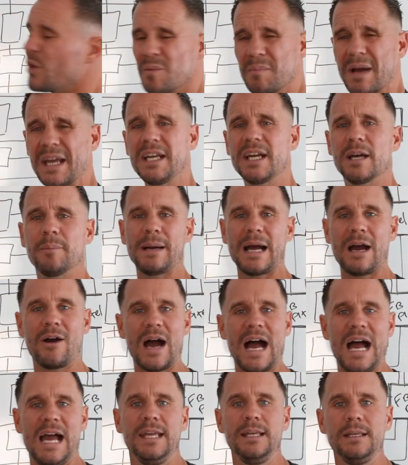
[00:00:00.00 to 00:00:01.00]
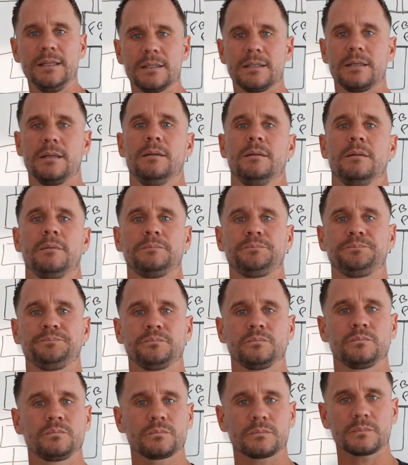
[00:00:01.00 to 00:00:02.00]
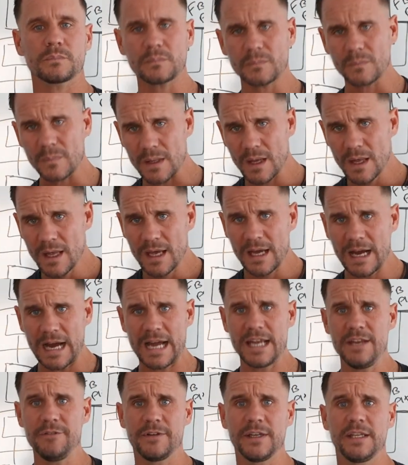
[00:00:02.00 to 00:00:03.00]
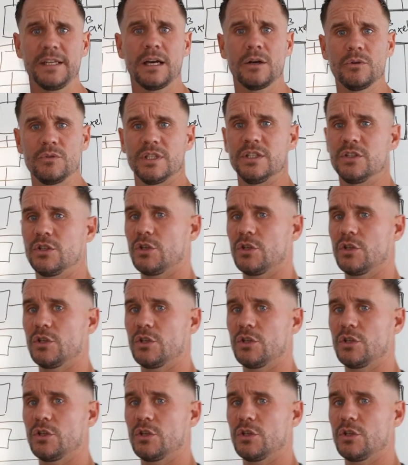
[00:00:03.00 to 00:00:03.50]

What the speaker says: to make about 8. 8 videos is